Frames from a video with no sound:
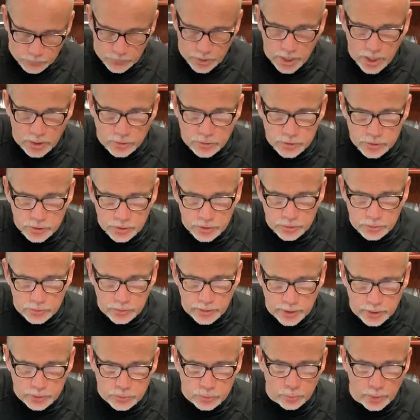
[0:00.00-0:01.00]
I'll see you
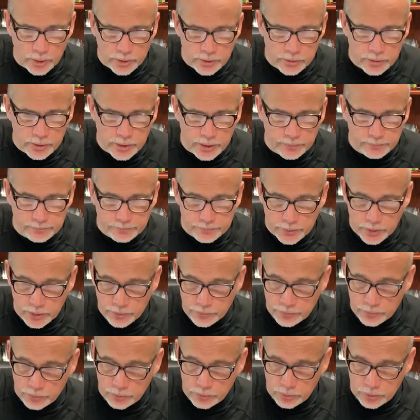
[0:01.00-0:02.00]
next Wednesday,
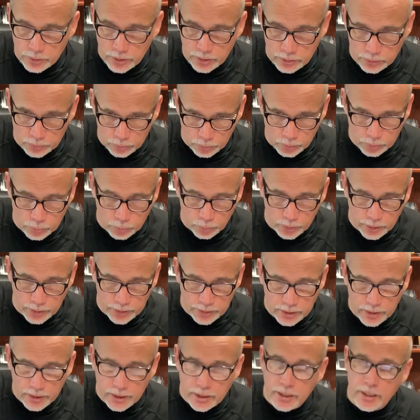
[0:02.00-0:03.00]
if Lord
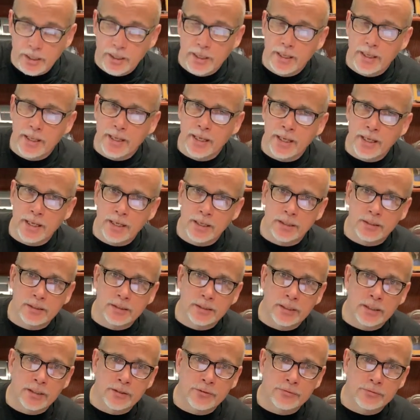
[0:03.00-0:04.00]
willing.
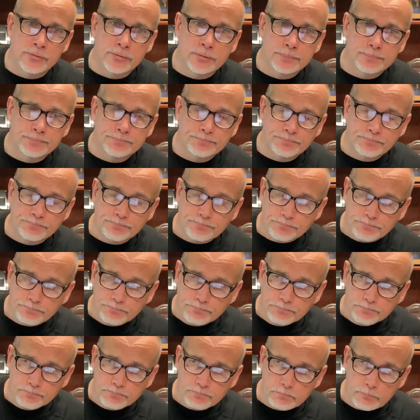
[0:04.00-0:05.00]
And if
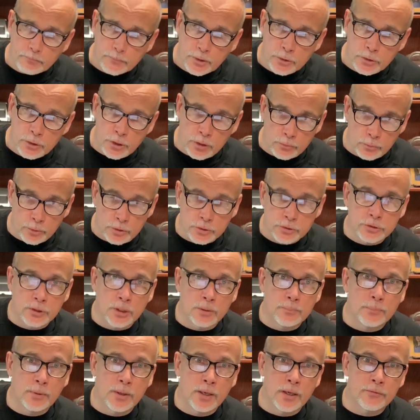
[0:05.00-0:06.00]
you want to
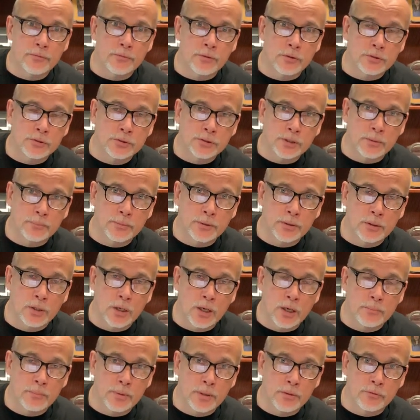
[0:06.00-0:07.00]
stop by First Assembly of
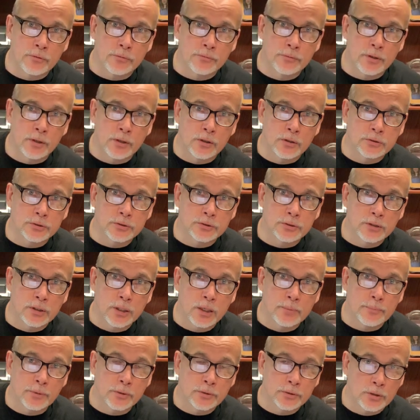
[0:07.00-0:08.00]
God, Beaver Falls,
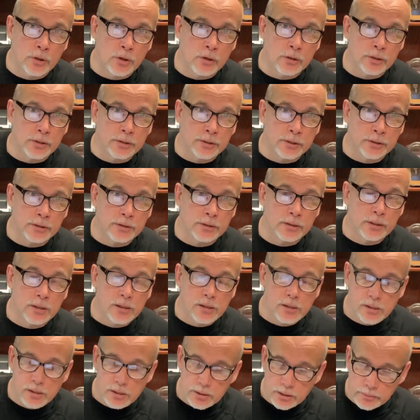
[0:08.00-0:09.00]
up on Darlington,
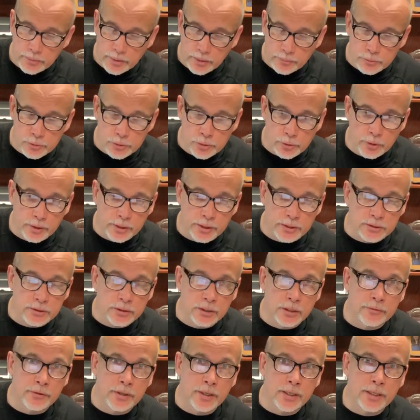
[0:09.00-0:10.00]
come up and join us,
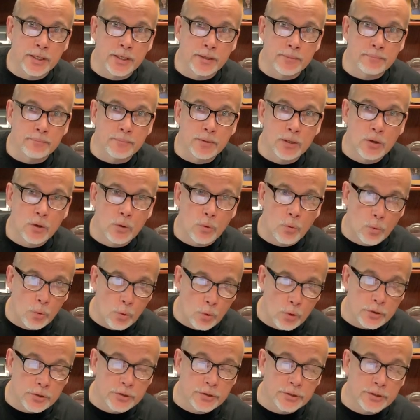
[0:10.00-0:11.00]
11 a.m.,
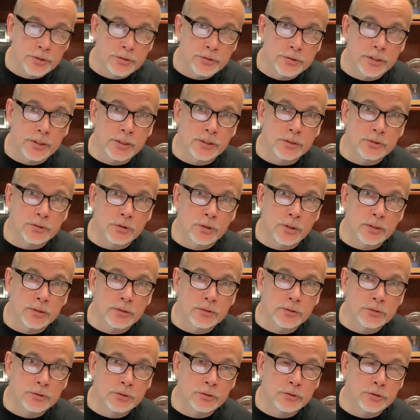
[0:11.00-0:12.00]
or you can see us
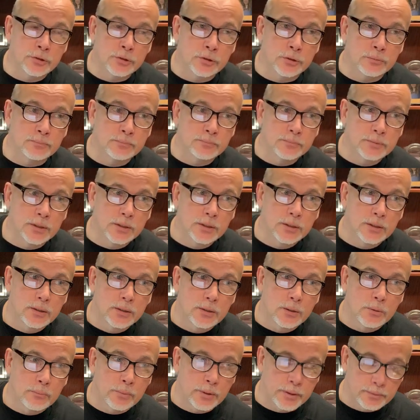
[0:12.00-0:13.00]
on YouTube.
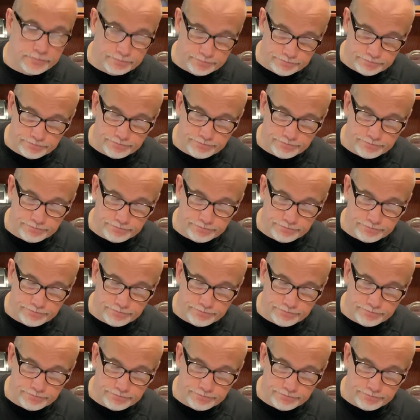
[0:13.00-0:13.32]
But